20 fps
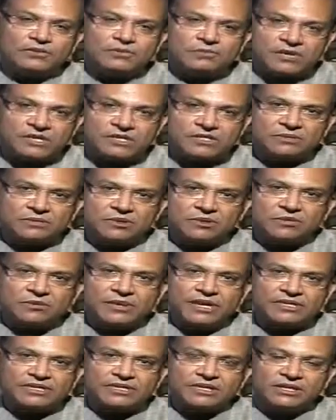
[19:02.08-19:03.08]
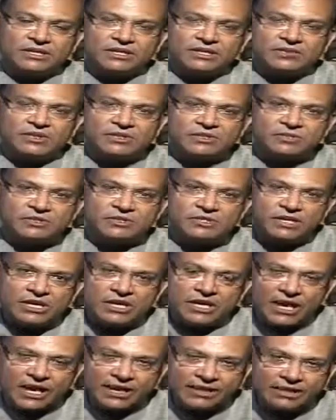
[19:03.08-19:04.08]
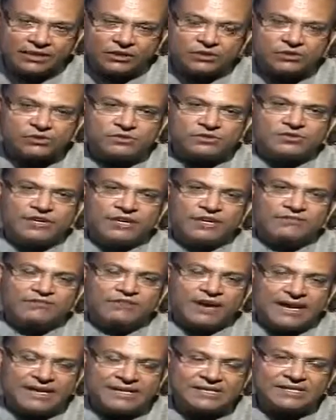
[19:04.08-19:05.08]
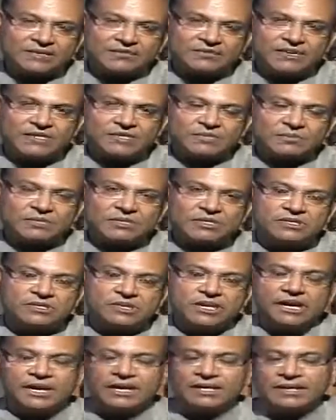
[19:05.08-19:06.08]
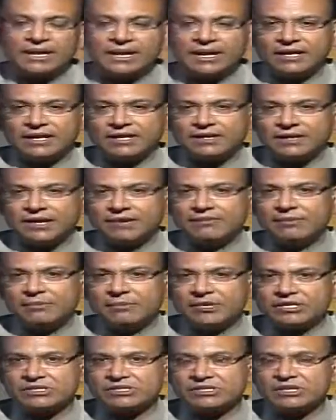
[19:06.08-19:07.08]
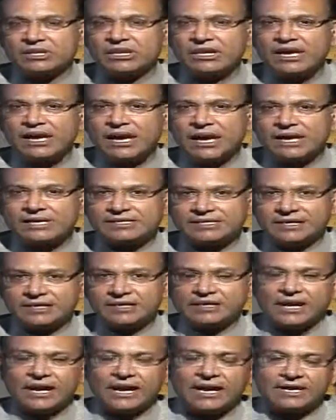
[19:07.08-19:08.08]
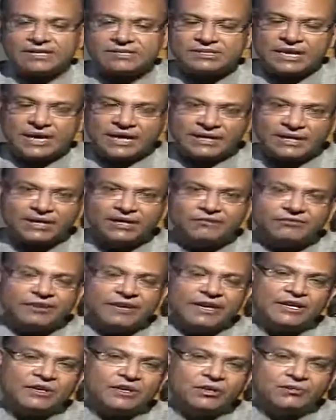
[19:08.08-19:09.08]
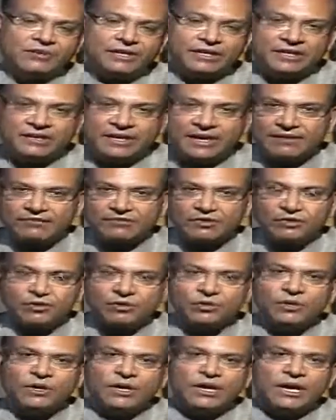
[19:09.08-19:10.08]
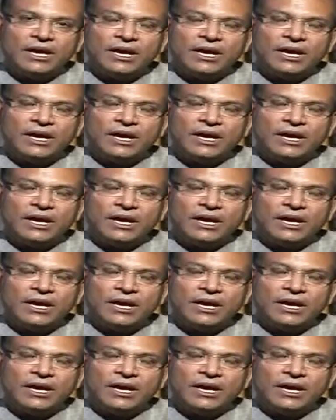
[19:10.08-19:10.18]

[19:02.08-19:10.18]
was possible to make certain investments, I think those are very wise investments that the railway minister has identified, whether they have to do